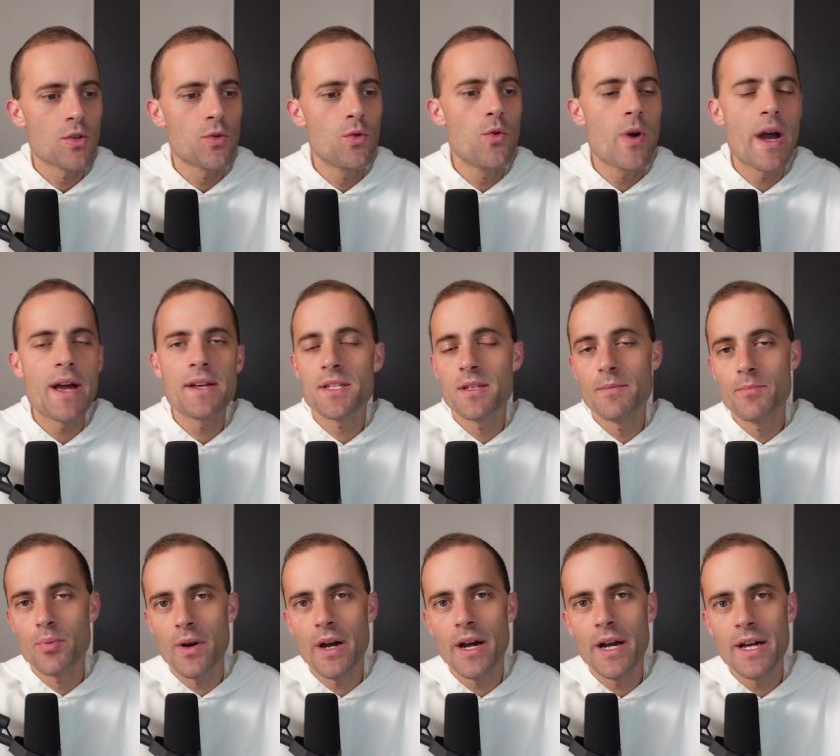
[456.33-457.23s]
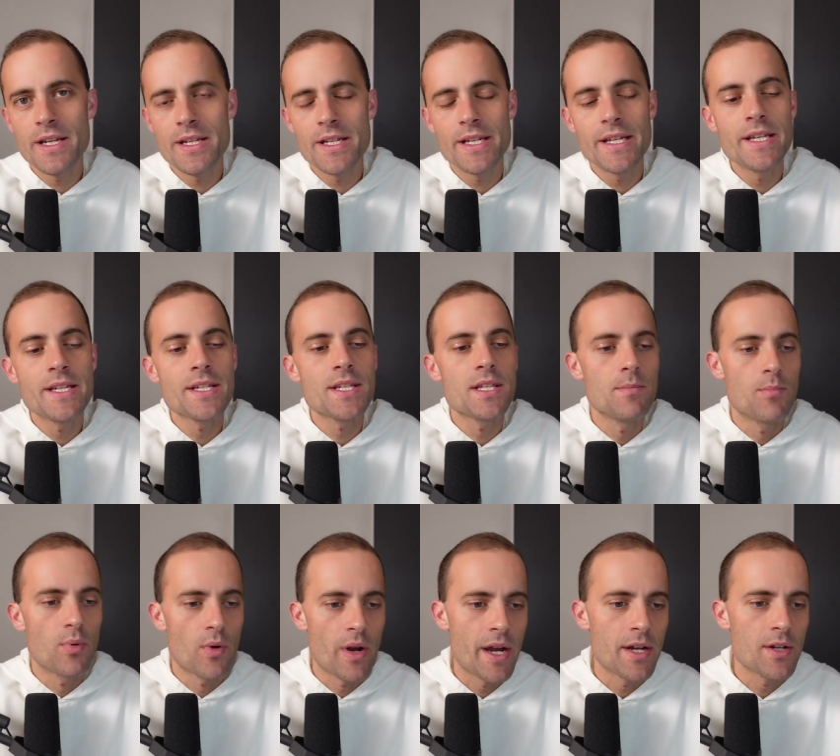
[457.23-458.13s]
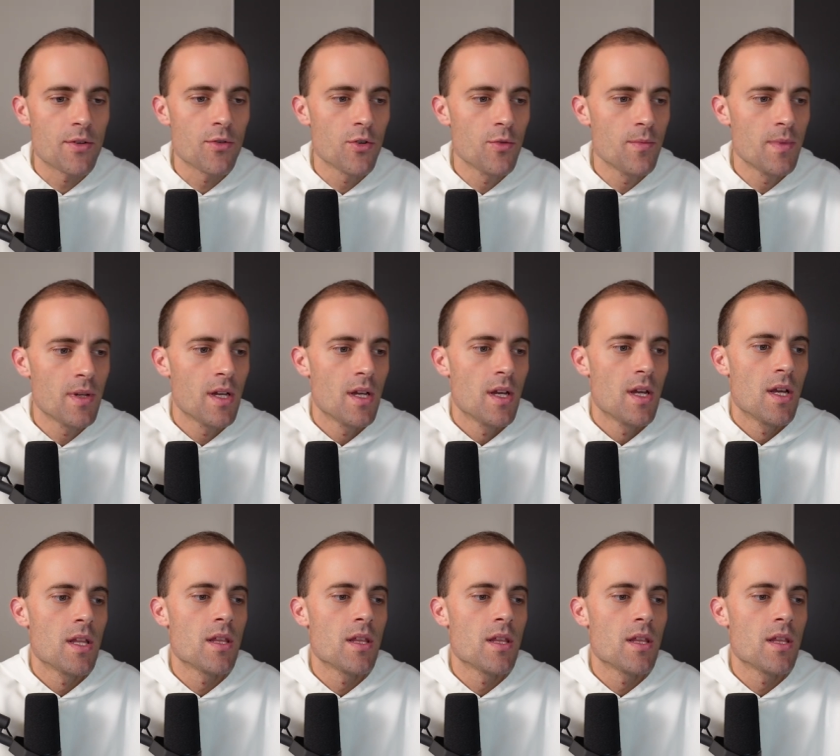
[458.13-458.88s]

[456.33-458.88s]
So who has the bride is the bridegroom.